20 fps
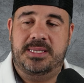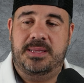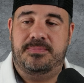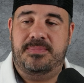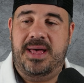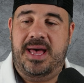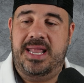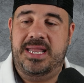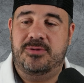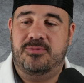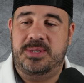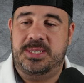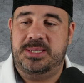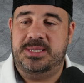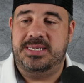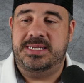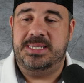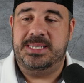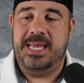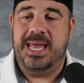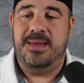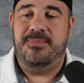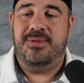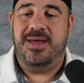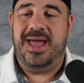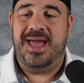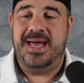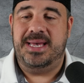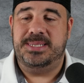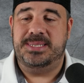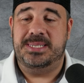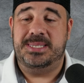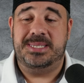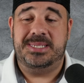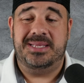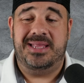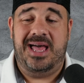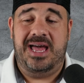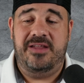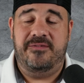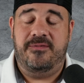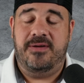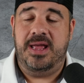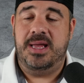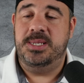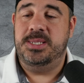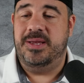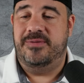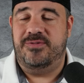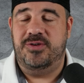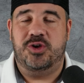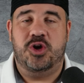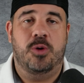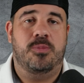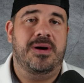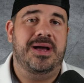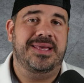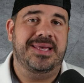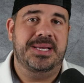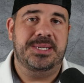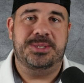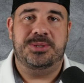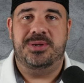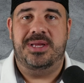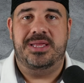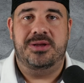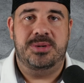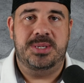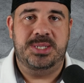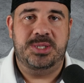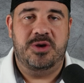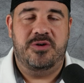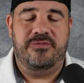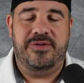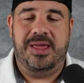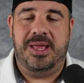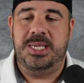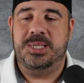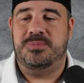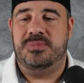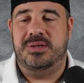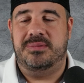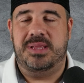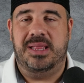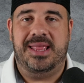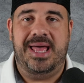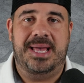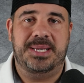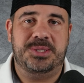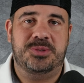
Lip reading: batting, we see Tampa has a slight advantage. If you go by yesterday, there is no advantage, but the last